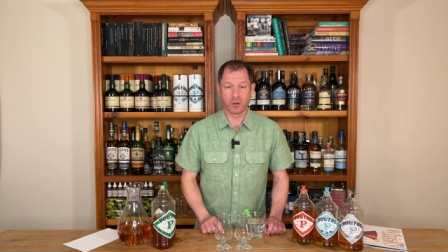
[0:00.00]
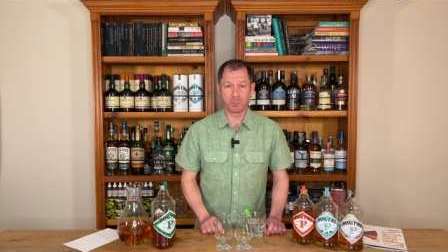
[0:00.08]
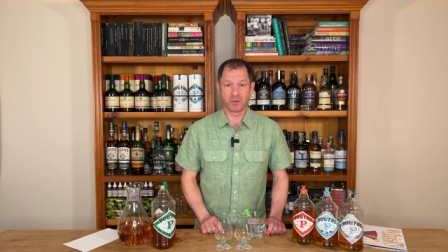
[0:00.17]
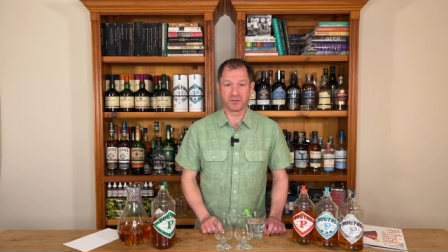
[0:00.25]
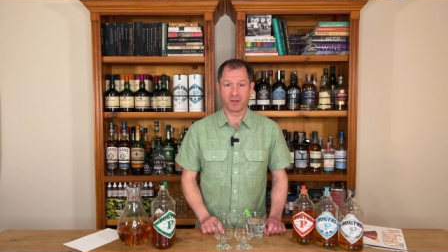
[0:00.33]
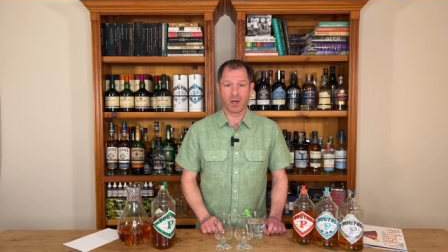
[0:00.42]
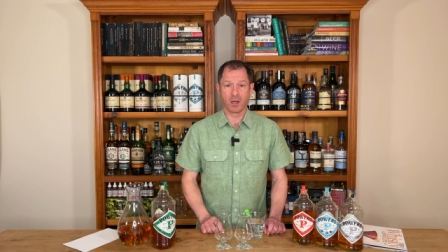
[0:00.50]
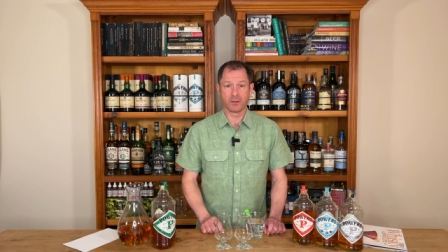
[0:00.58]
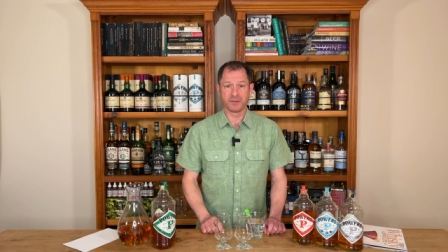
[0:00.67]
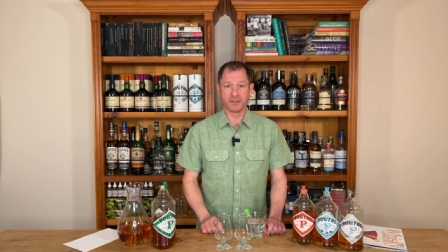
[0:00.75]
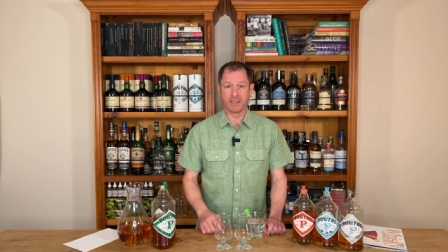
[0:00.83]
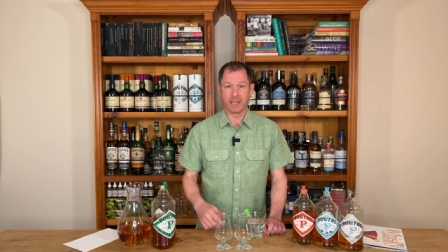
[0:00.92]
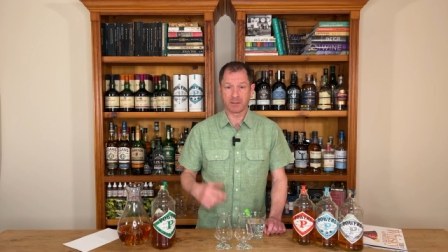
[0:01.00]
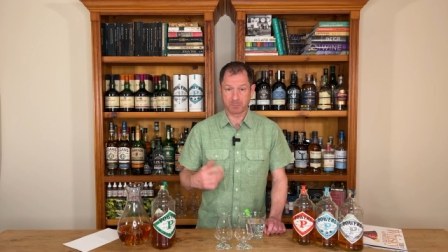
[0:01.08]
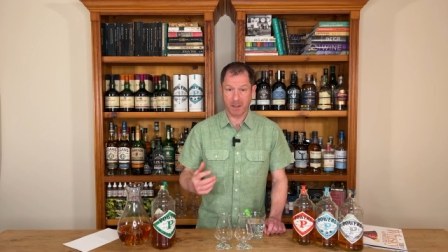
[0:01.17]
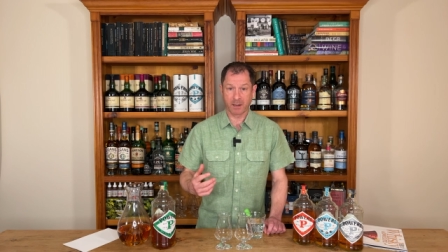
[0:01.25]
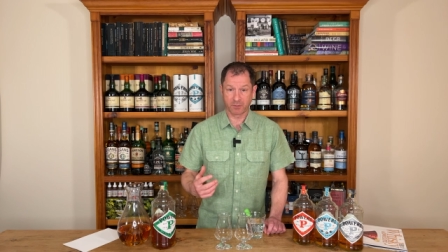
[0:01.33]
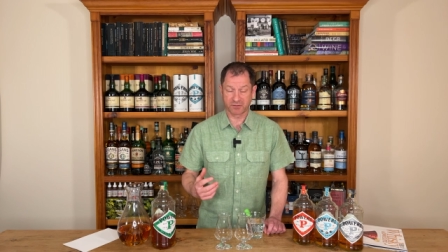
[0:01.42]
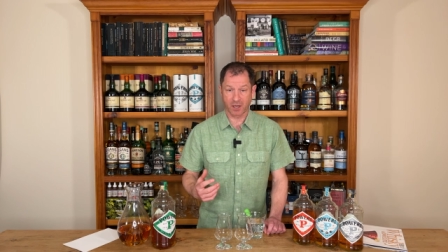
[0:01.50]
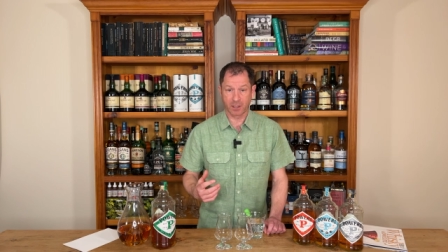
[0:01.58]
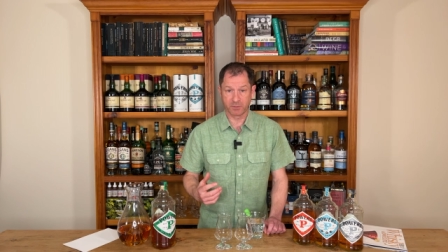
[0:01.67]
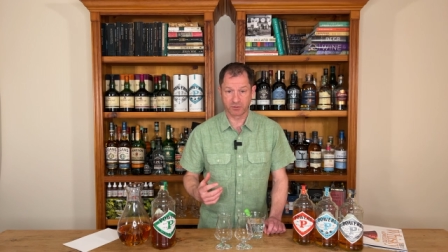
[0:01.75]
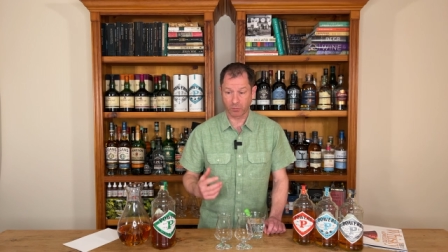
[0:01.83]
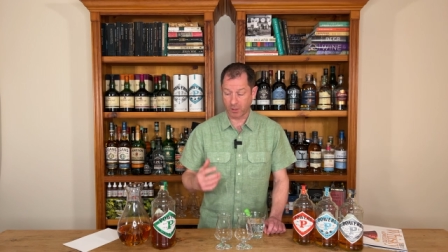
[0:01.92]
the numbers on the uh, Powers
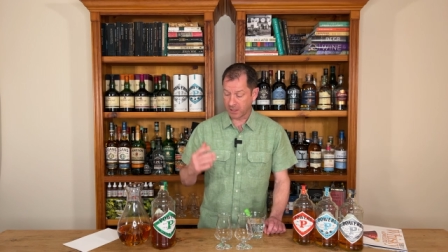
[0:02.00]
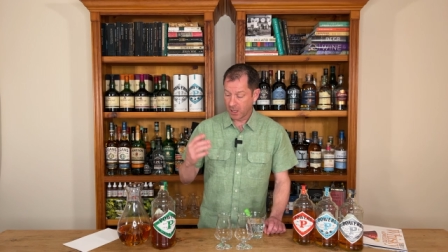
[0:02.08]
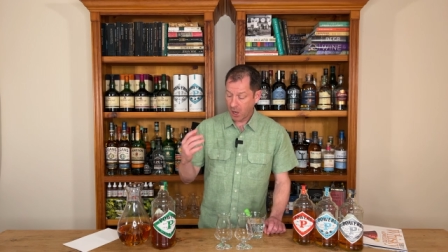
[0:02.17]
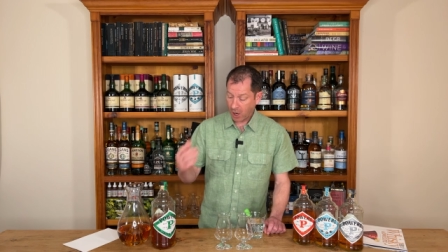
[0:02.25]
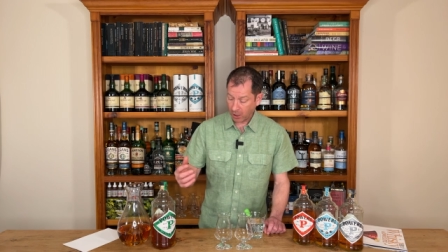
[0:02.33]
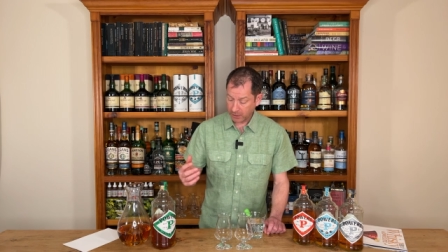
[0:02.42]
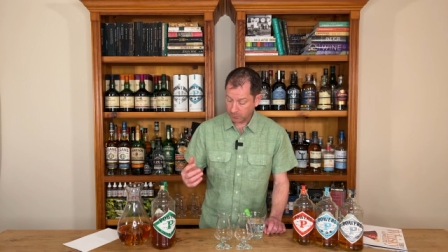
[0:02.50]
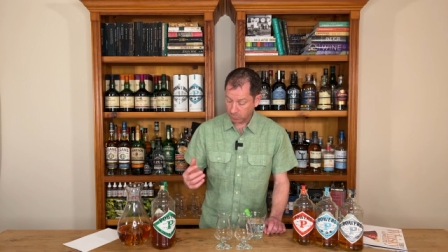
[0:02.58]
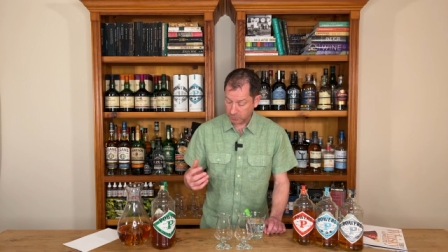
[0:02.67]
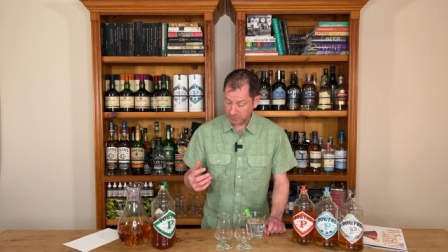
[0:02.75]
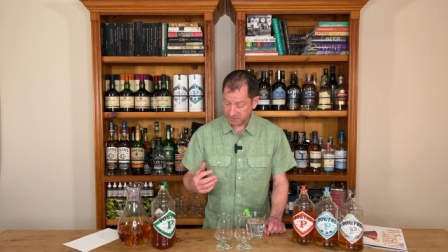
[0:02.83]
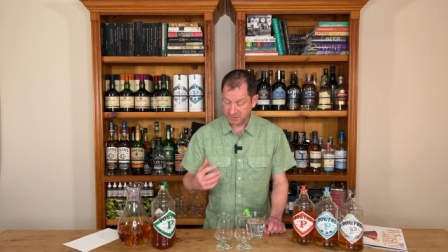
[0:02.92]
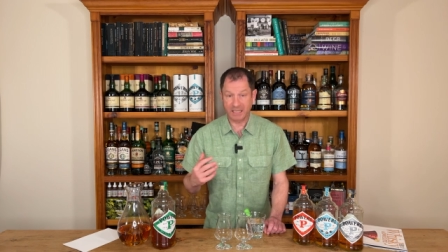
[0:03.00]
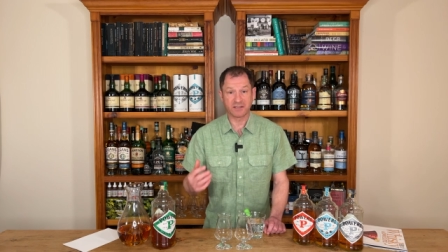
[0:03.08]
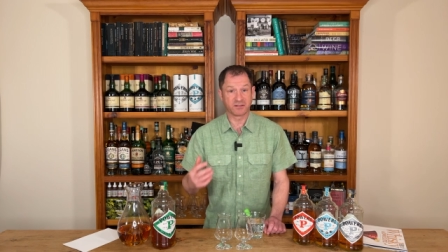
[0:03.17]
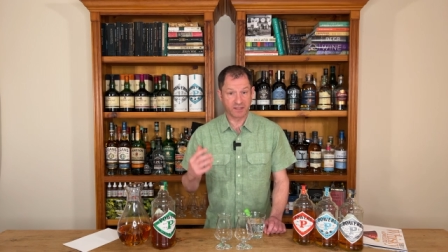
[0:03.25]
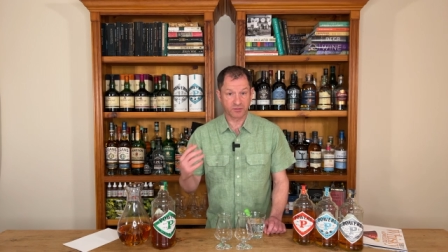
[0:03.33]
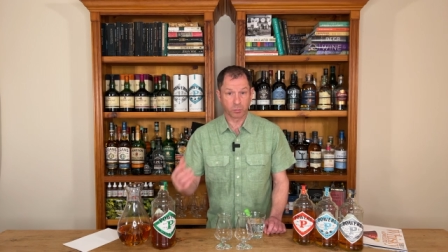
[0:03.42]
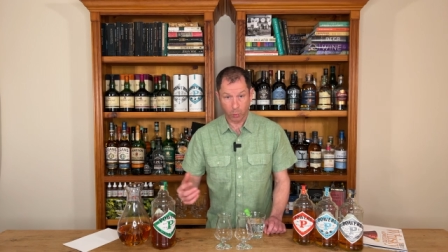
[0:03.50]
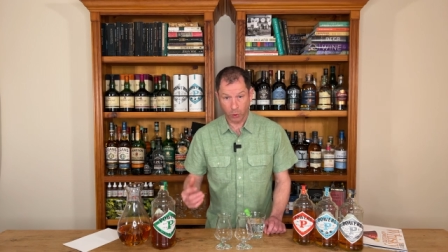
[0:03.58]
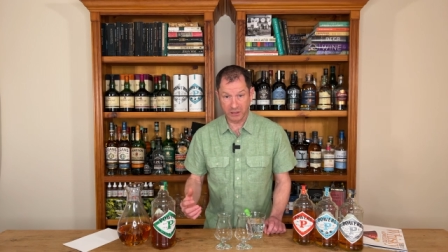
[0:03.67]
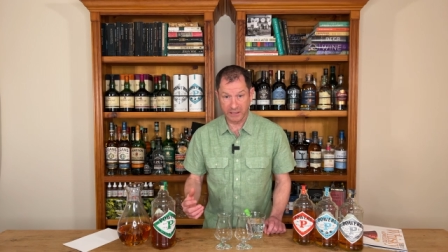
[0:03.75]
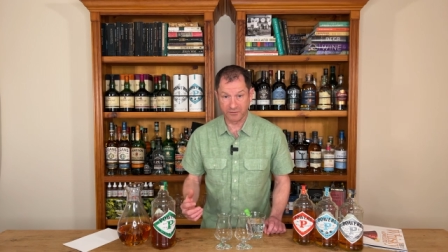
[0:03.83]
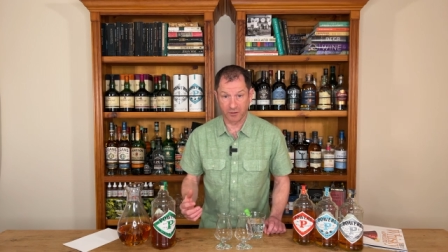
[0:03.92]
Irish Rye, I was sent this
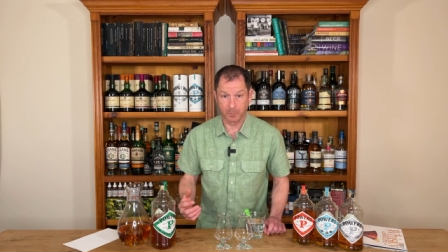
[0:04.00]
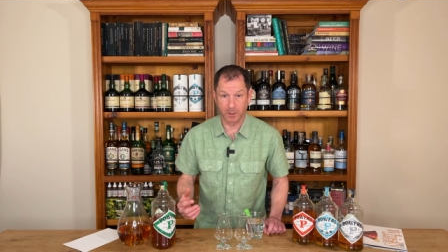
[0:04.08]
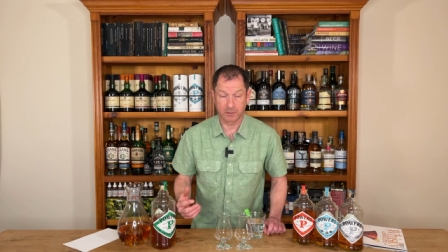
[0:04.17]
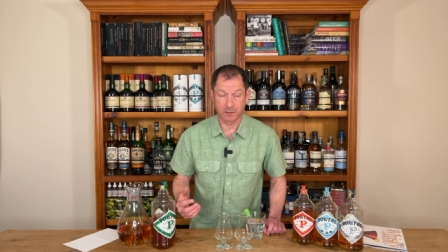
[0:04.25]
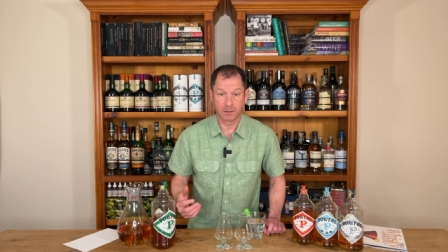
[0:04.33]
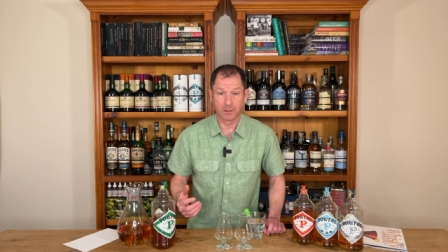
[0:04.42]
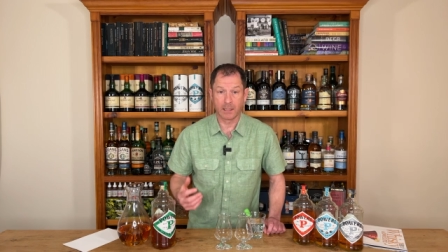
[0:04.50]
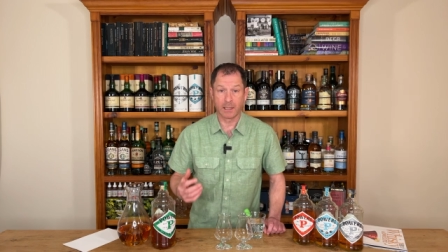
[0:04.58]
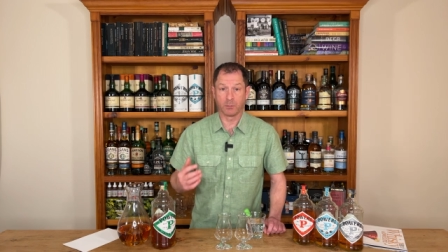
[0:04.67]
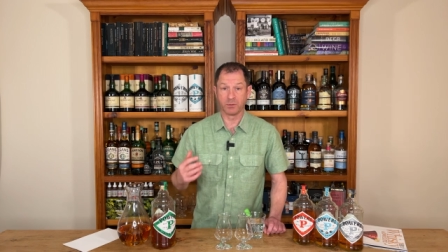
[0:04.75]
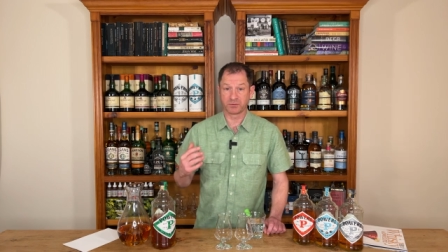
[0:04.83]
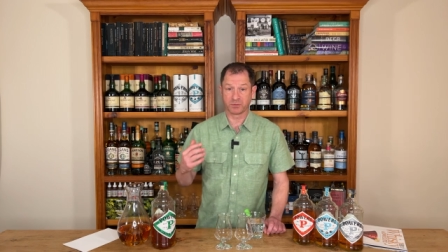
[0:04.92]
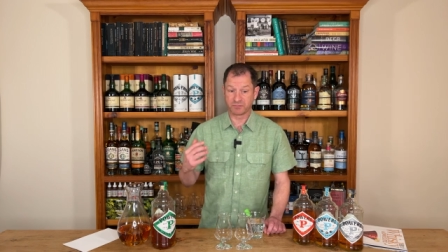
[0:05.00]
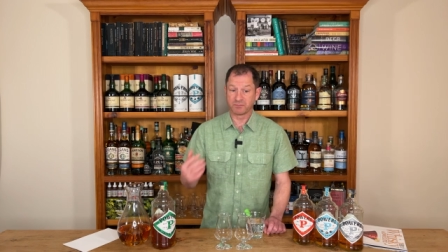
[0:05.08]
one litre bottle, uh, which